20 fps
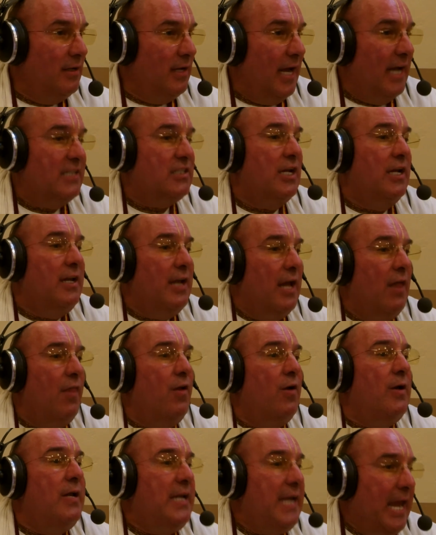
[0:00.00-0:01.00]
That's
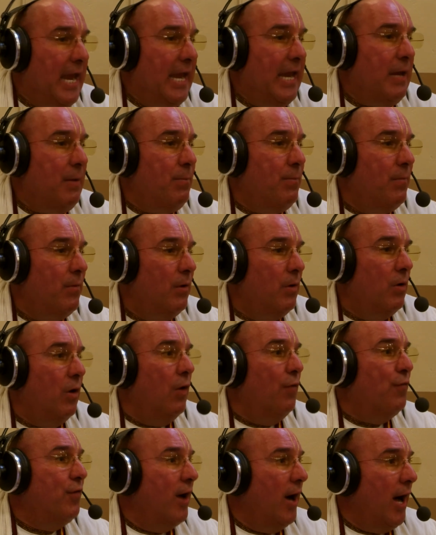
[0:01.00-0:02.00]
another name
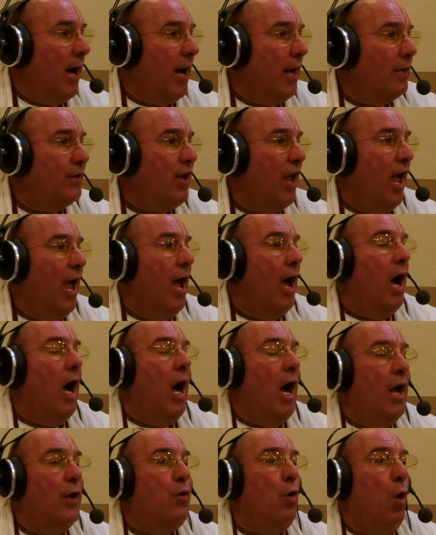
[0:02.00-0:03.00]
of God.
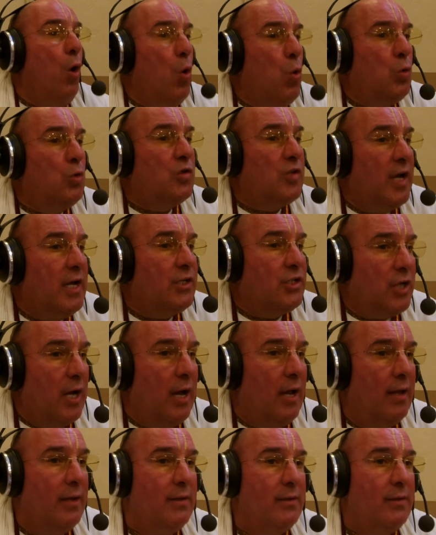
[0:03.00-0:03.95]
Adhokshaja.